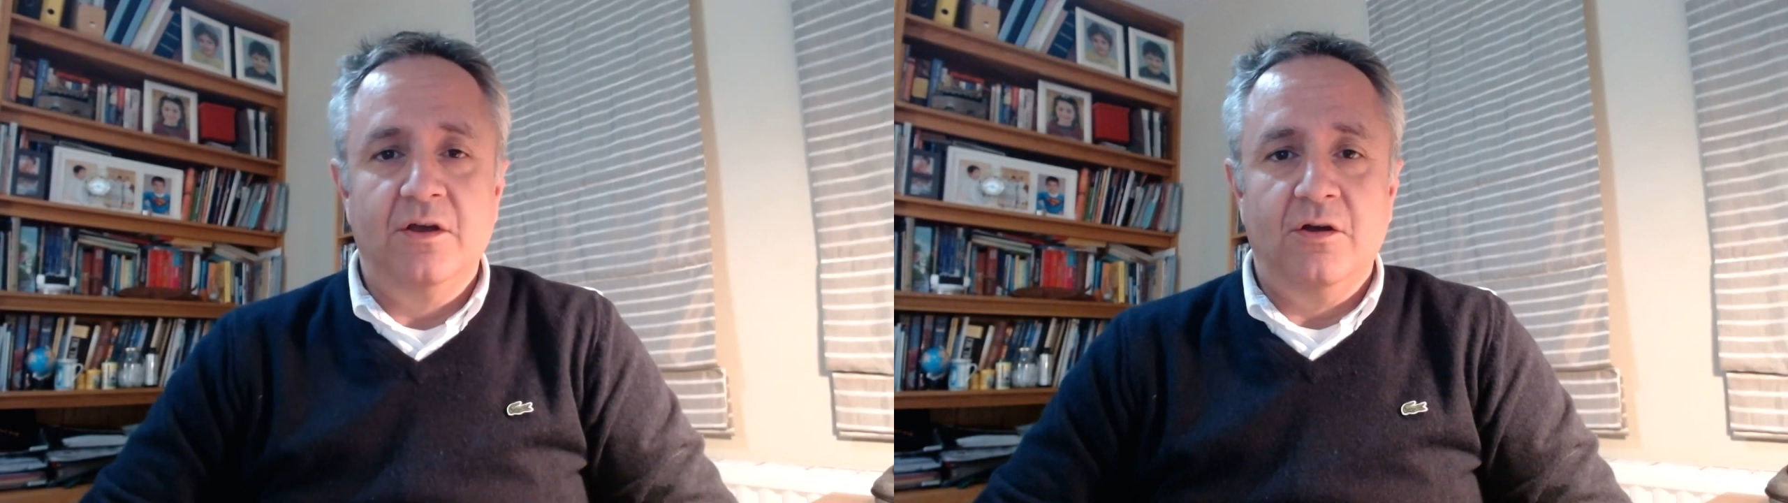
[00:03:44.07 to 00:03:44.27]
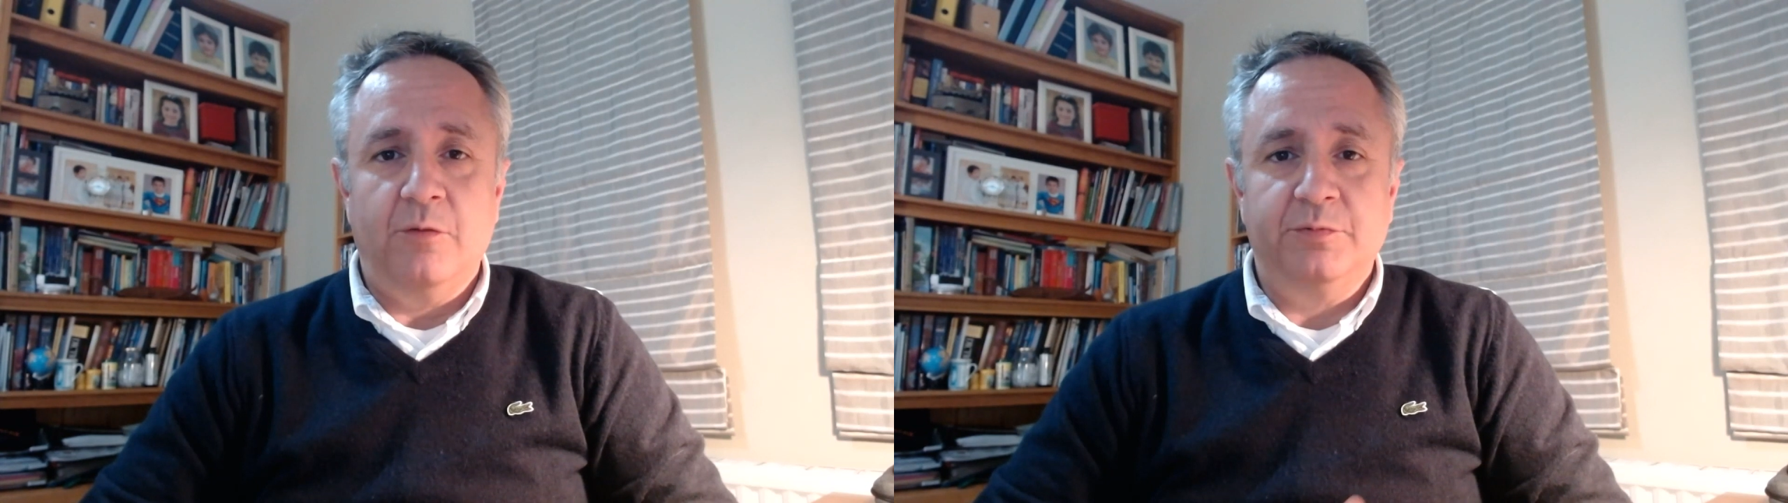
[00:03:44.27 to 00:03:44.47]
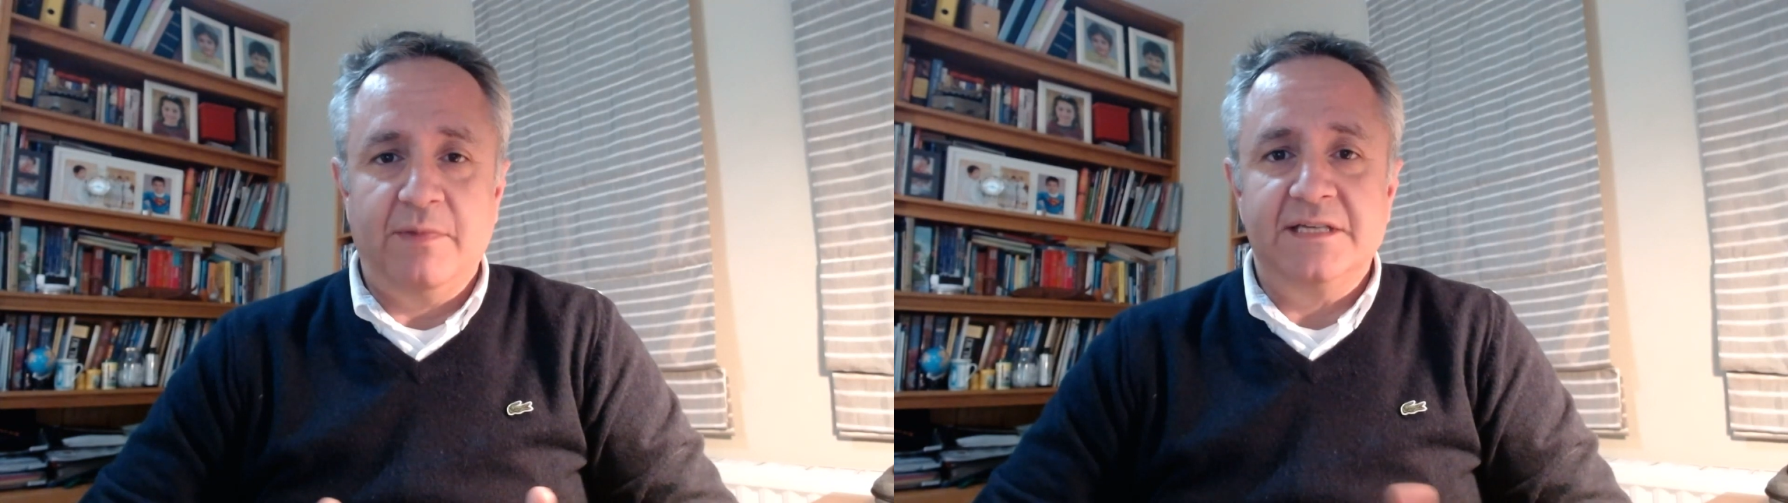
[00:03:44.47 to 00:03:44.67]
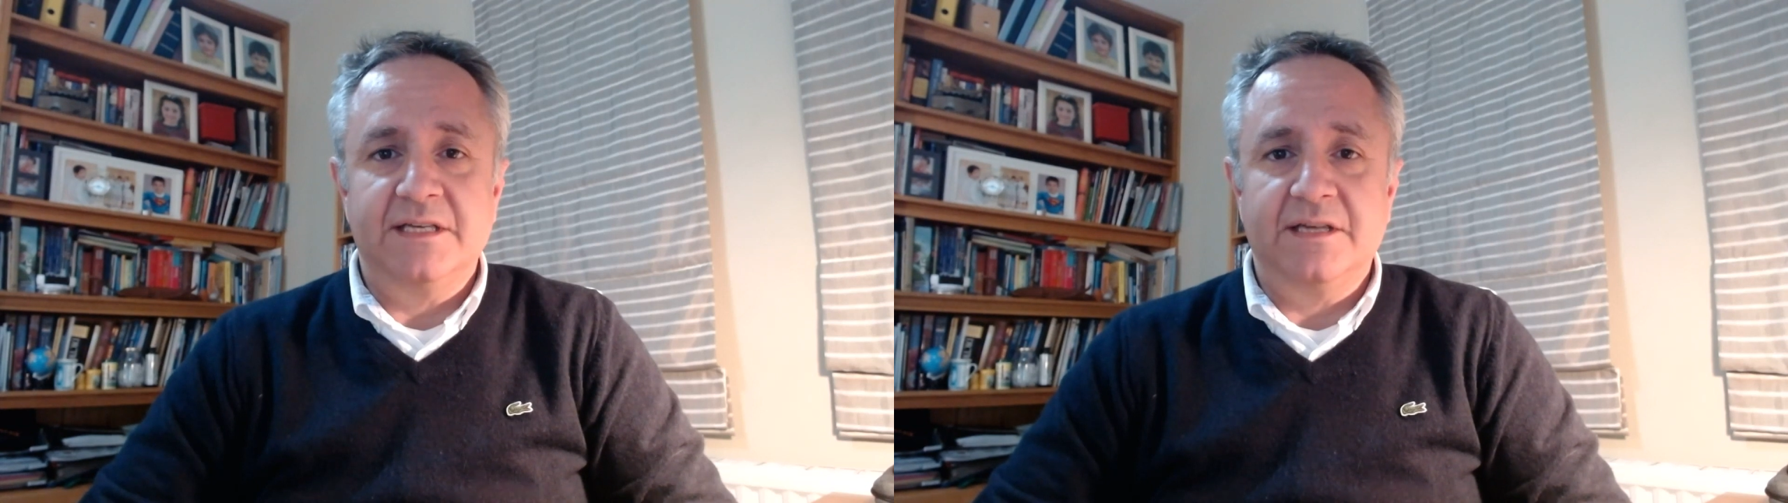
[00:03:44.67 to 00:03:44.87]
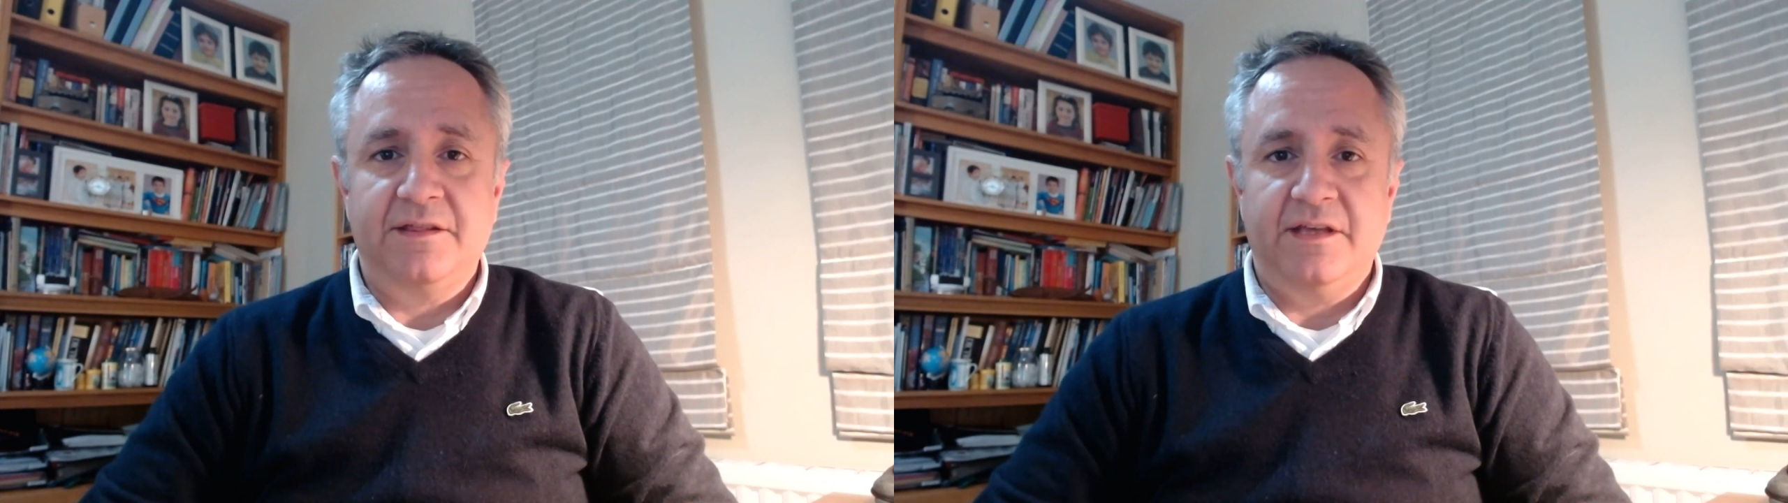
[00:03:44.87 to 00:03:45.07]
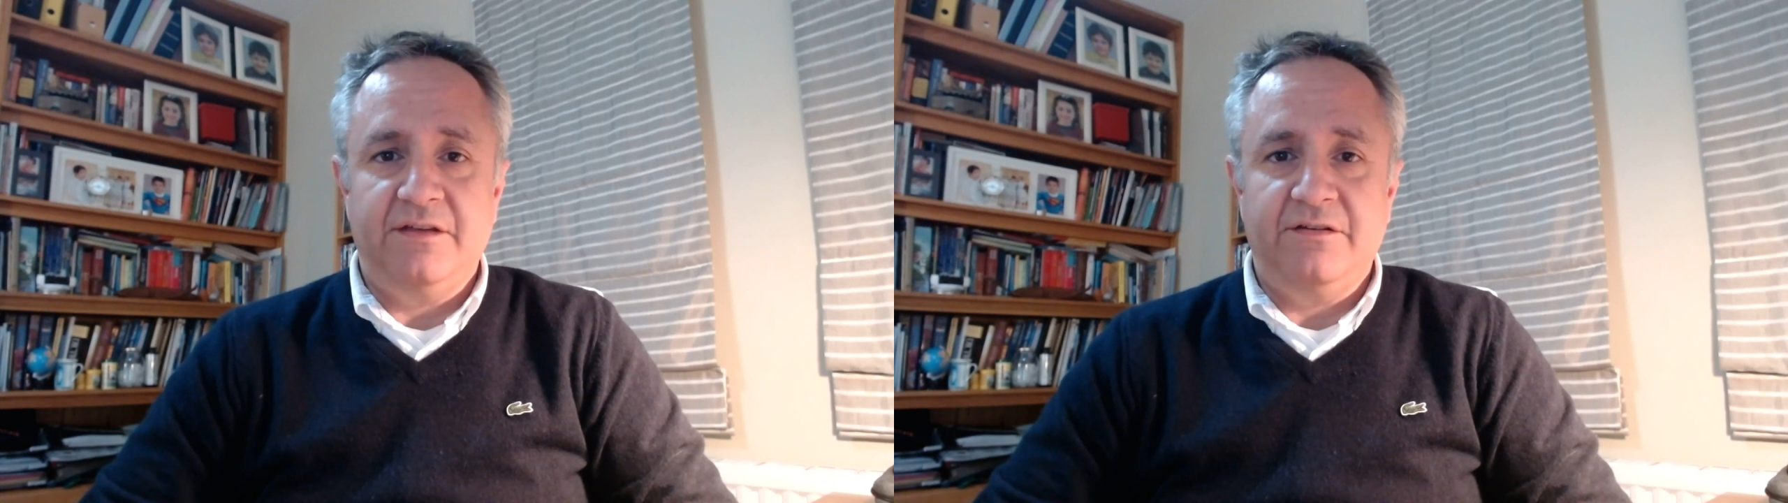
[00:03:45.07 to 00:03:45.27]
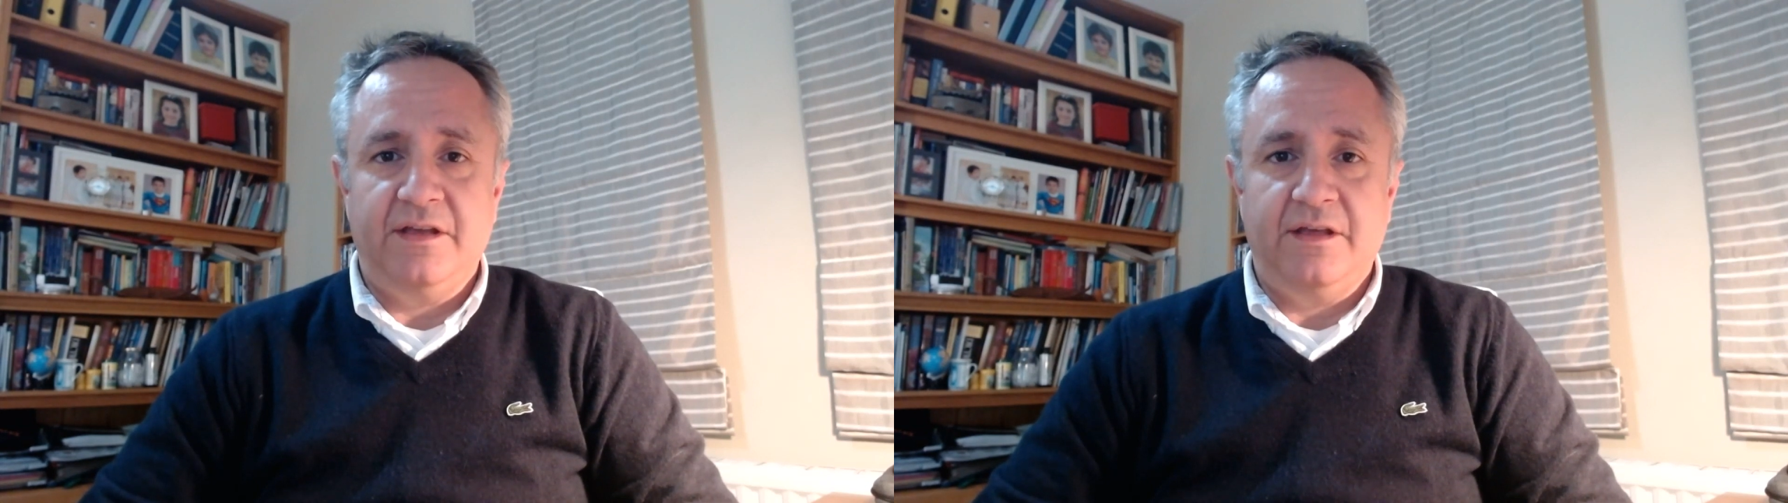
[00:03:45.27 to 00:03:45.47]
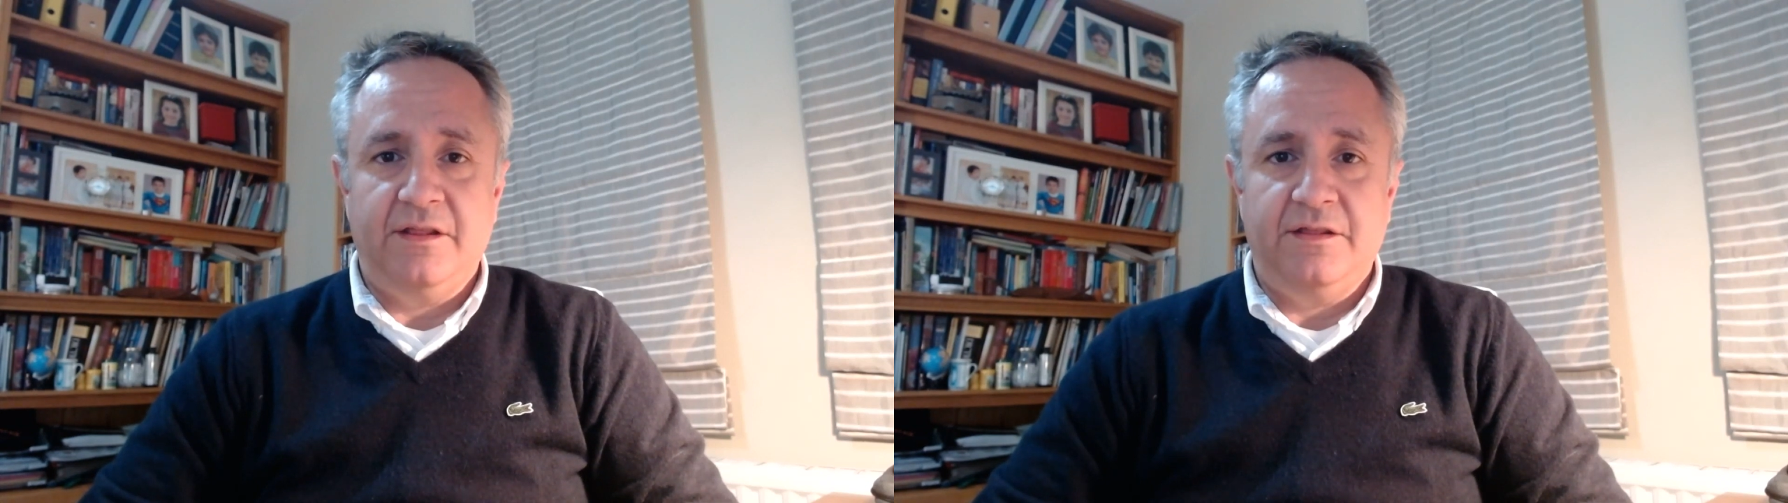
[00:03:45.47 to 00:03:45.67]
optimizing
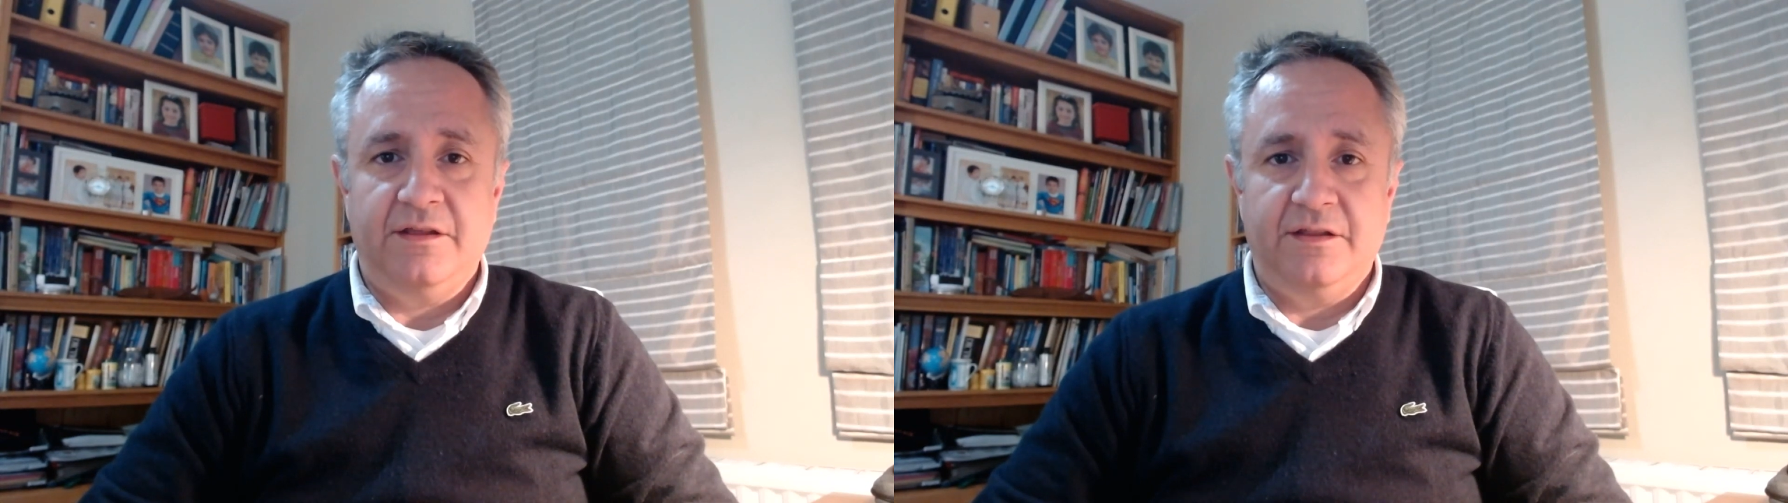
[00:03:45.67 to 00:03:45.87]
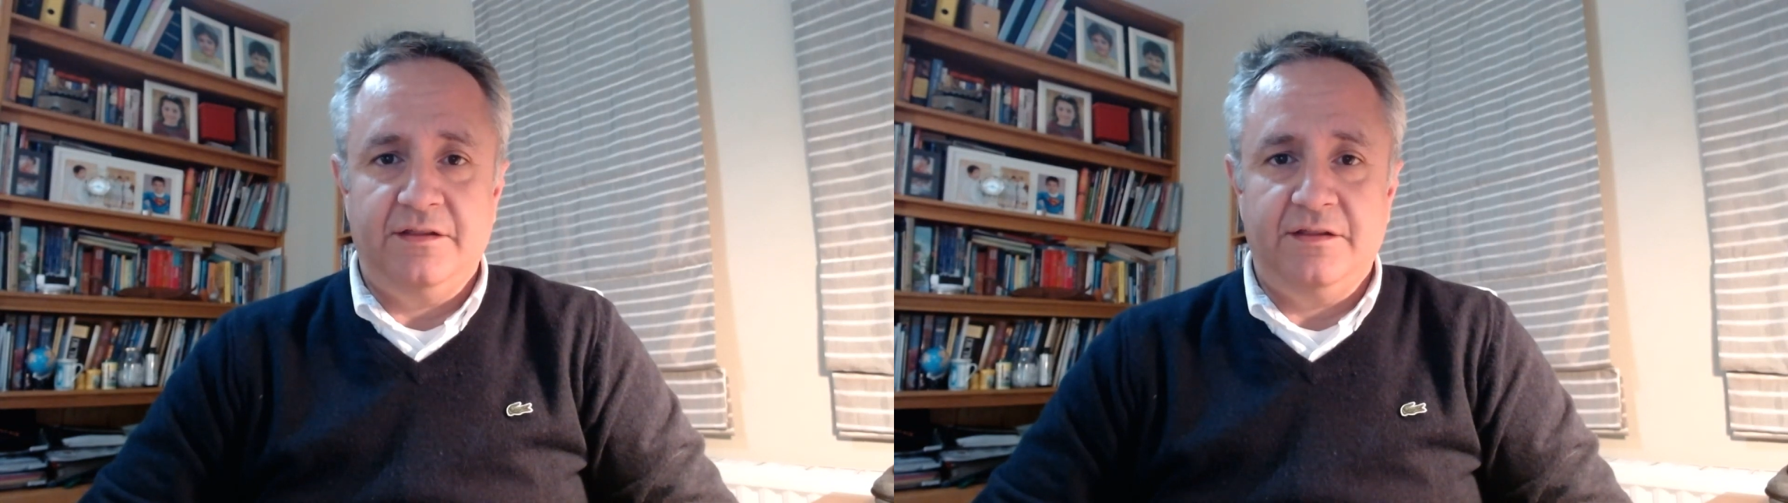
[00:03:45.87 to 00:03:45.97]
the, the, the,